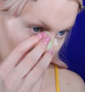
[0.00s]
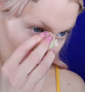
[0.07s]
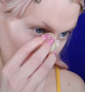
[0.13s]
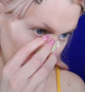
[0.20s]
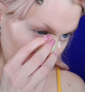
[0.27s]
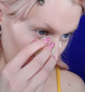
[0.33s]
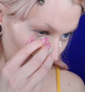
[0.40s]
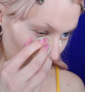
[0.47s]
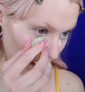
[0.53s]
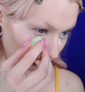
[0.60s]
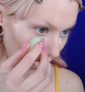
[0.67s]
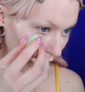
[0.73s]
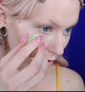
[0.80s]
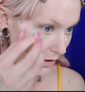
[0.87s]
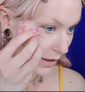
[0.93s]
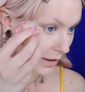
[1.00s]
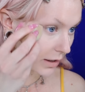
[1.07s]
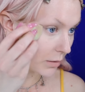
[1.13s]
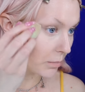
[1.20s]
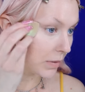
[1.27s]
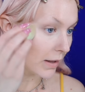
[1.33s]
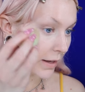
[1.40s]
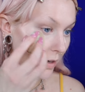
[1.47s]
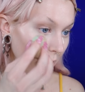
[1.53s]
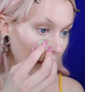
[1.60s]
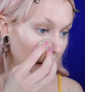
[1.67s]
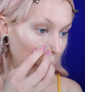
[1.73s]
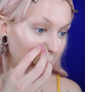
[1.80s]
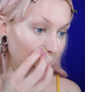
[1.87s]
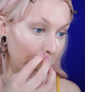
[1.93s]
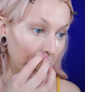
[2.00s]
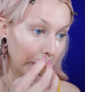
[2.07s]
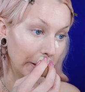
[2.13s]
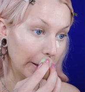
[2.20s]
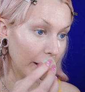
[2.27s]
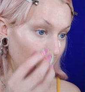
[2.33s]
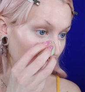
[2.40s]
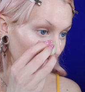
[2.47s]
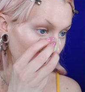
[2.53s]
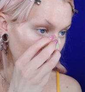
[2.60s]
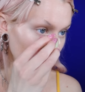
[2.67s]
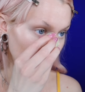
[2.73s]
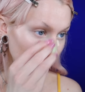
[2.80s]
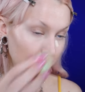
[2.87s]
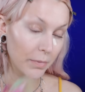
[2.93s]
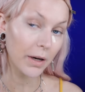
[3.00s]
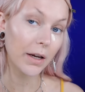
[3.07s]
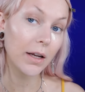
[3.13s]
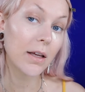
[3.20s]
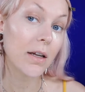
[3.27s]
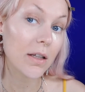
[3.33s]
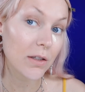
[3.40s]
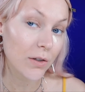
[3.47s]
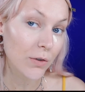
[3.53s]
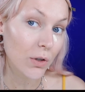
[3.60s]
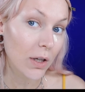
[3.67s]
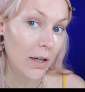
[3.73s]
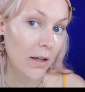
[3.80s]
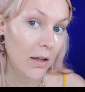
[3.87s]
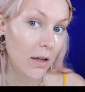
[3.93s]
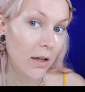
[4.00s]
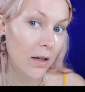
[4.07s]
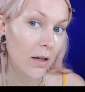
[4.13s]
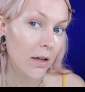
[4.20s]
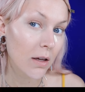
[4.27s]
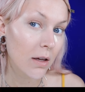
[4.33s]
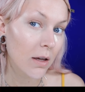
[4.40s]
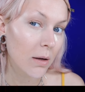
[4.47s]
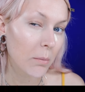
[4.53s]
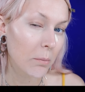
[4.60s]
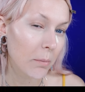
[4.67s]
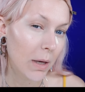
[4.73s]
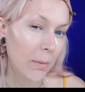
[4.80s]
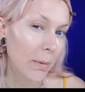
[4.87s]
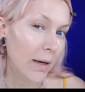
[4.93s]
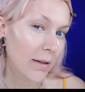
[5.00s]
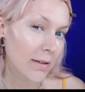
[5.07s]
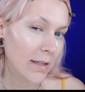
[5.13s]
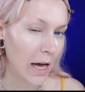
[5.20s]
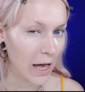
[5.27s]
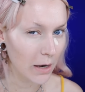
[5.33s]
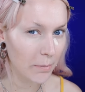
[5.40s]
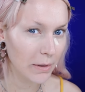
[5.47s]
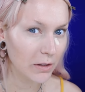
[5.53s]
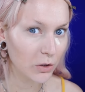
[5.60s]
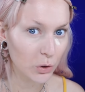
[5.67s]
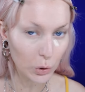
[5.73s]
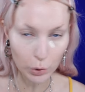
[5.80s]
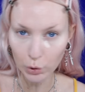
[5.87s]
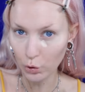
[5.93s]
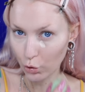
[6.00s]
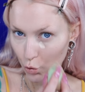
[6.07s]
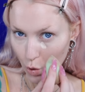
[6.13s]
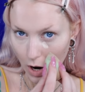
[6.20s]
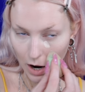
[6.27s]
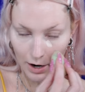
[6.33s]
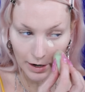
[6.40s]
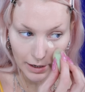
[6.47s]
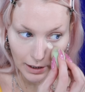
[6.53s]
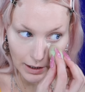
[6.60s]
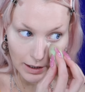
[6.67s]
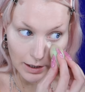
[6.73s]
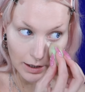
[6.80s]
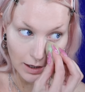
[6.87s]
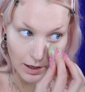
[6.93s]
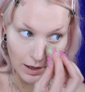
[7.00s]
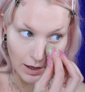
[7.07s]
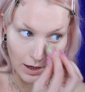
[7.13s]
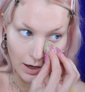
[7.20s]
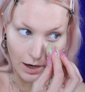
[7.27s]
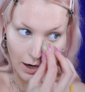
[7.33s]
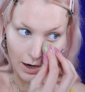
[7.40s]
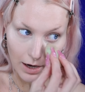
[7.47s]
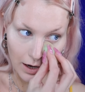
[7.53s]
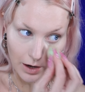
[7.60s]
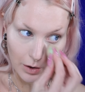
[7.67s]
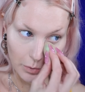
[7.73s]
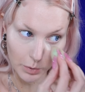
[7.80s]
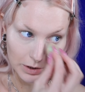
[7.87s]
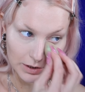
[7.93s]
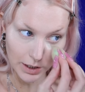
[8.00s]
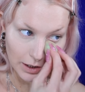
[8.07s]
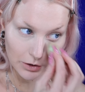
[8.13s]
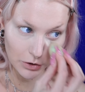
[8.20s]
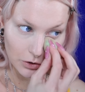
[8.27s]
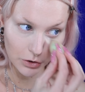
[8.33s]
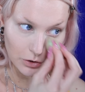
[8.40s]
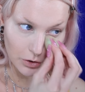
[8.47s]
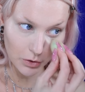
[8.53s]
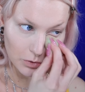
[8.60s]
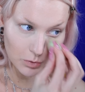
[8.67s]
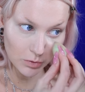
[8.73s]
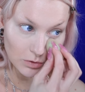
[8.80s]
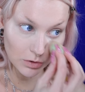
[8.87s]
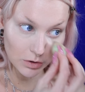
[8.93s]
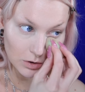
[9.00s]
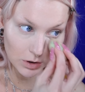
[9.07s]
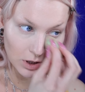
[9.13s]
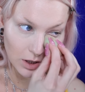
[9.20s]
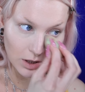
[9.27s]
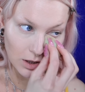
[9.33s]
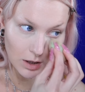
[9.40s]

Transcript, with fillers: The second layer did blend in very nice, but it is looking maybe a tad bit dry, uh, which I don't